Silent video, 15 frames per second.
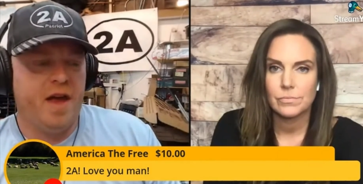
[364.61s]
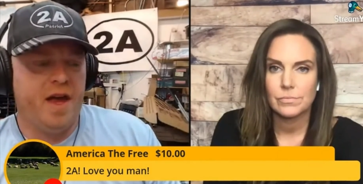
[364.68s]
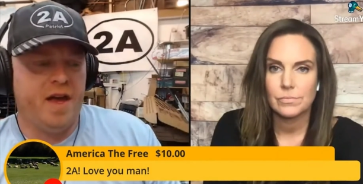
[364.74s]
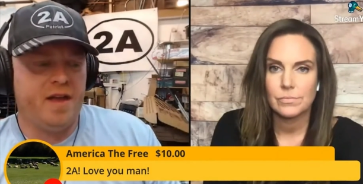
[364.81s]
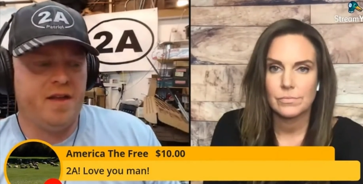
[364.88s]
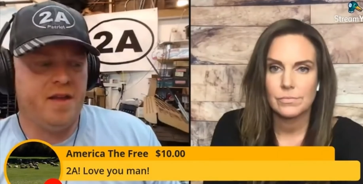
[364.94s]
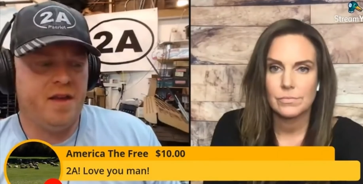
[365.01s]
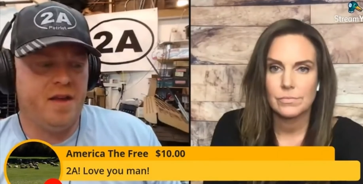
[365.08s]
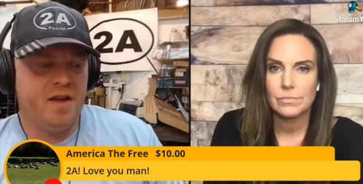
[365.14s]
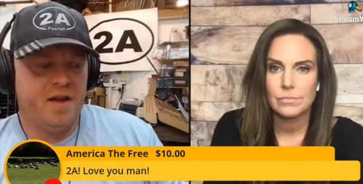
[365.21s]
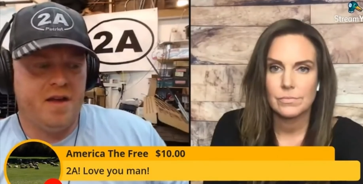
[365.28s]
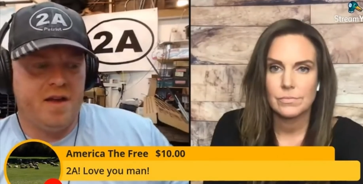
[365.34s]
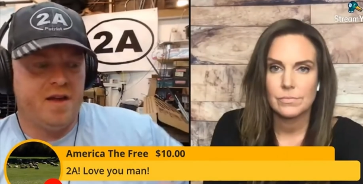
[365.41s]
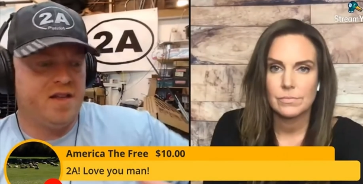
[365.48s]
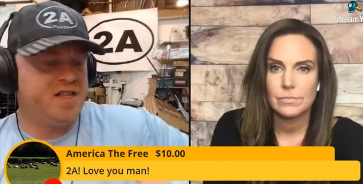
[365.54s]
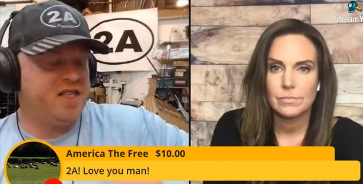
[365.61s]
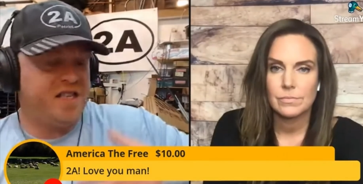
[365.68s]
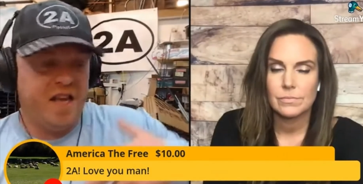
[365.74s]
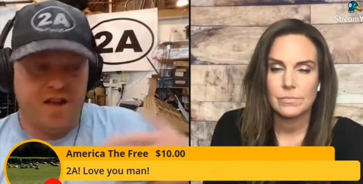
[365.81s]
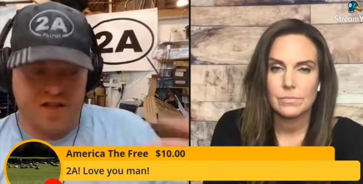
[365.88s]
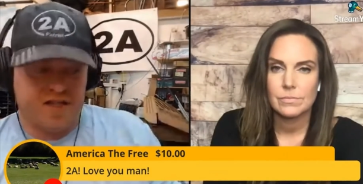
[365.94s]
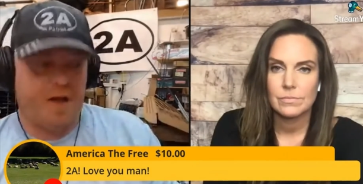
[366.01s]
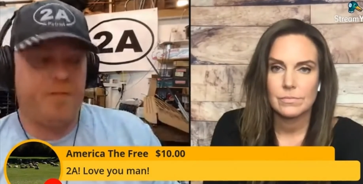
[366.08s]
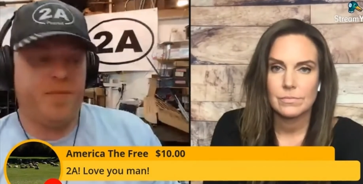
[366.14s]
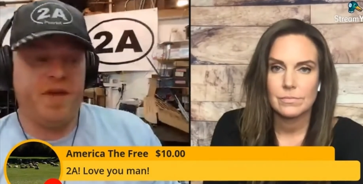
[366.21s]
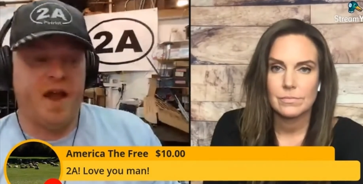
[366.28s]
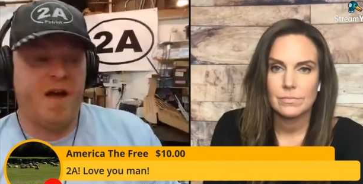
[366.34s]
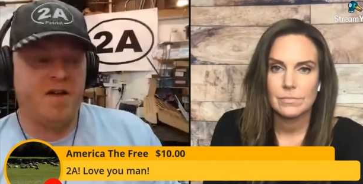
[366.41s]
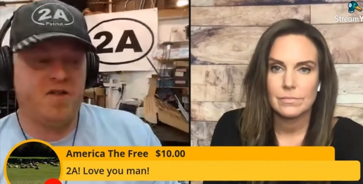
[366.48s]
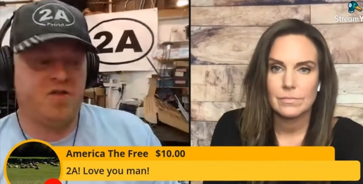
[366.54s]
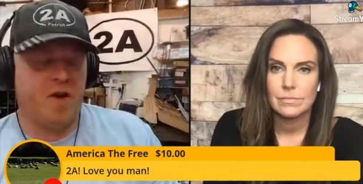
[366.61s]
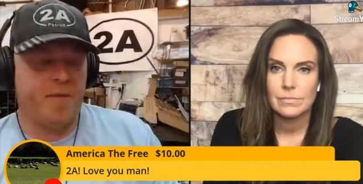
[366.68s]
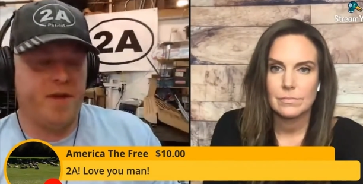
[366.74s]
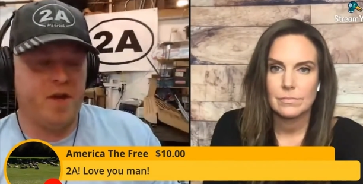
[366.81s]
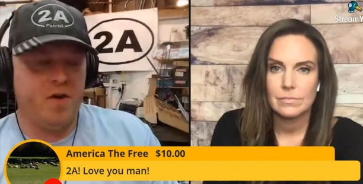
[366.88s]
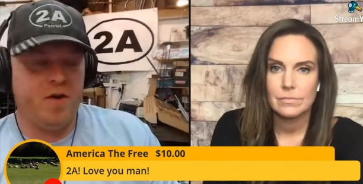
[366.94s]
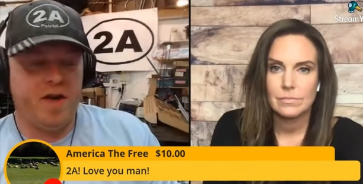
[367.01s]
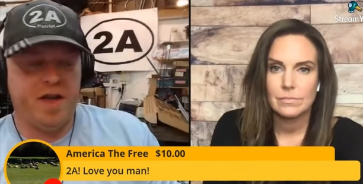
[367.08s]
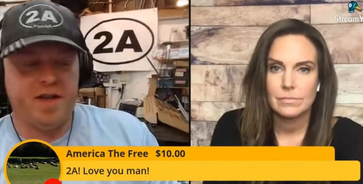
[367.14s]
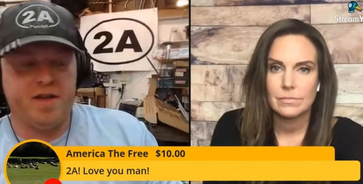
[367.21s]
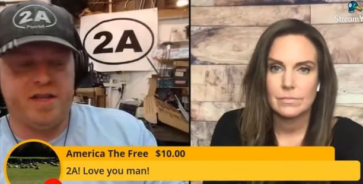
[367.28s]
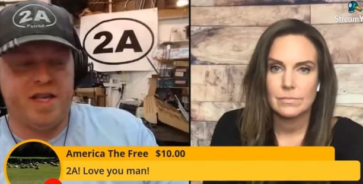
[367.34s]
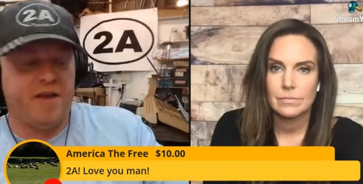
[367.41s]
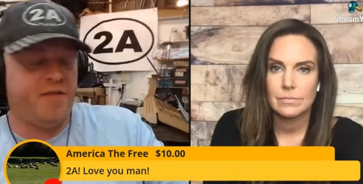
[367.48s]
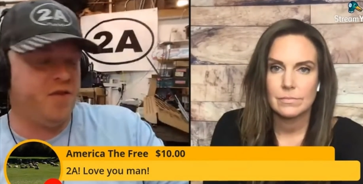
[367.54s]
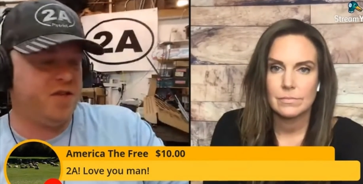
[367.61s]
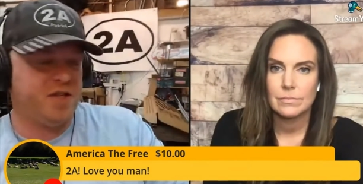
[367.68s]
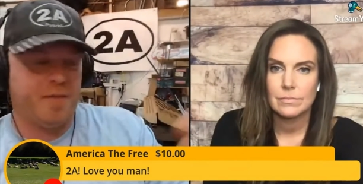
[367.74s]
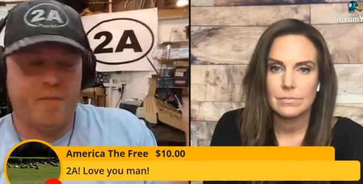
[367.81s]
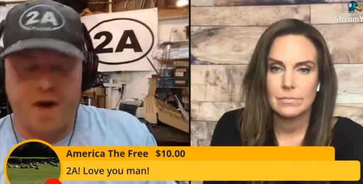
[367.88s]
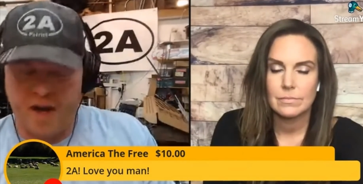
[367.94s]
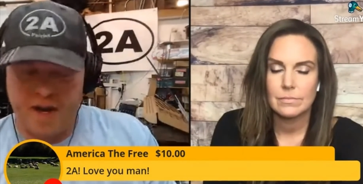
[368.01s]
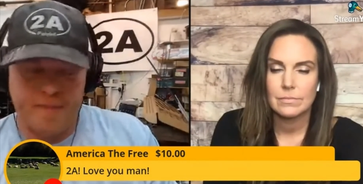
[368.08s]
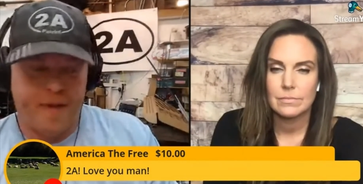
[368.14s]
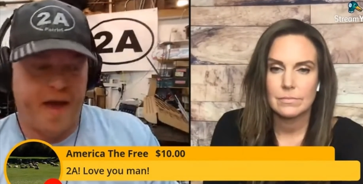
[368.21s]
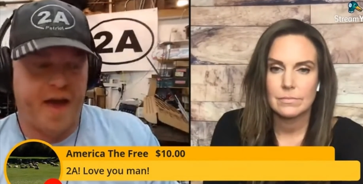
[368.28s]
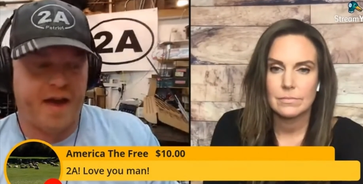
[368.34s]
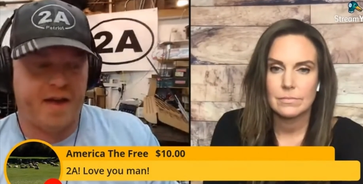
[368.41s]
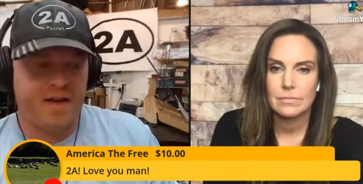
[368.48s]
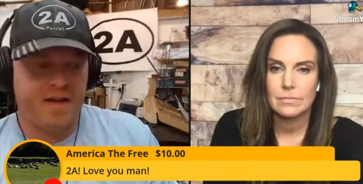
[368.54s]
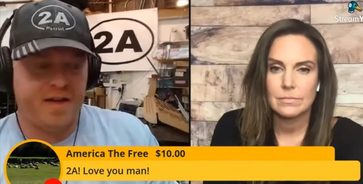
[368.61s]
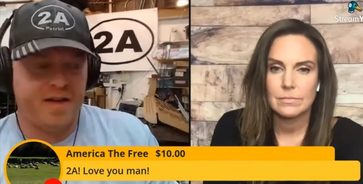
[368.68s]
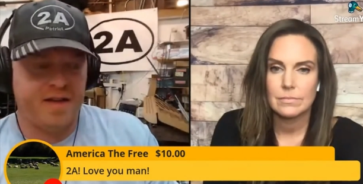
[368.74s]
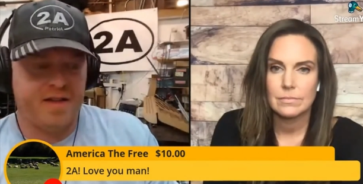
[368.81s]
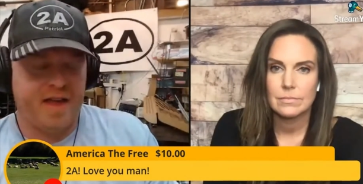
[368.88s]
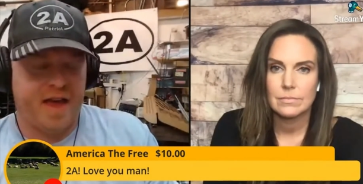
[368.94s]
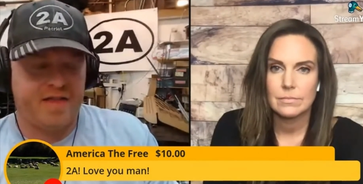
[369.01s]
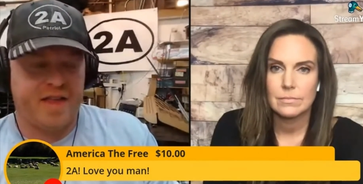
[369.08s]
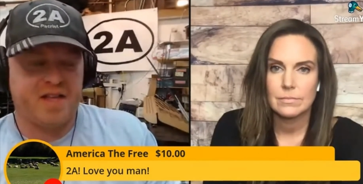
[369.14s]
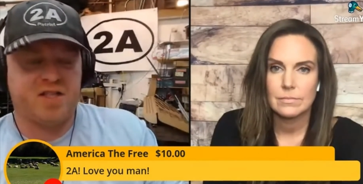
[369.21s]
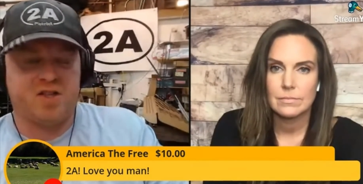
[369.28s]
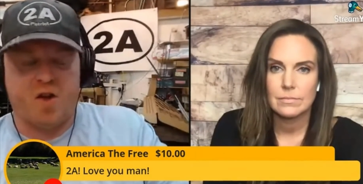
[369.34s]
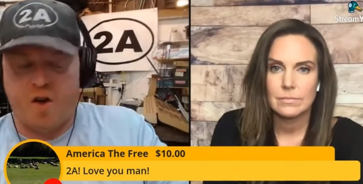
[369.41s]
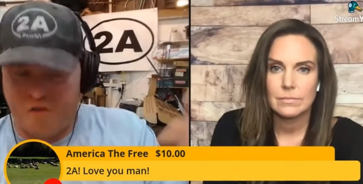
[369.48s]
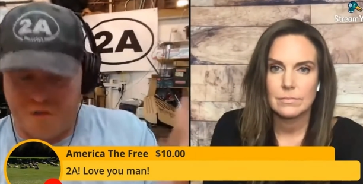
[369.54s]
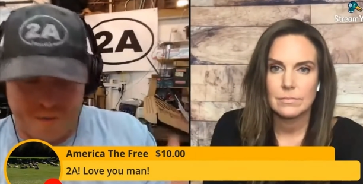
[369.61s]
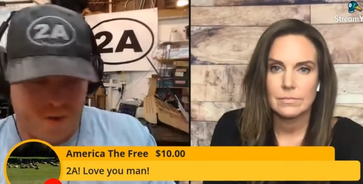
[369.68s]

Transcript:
Speaker 1: and steal something else from you and give you some money back that they stole from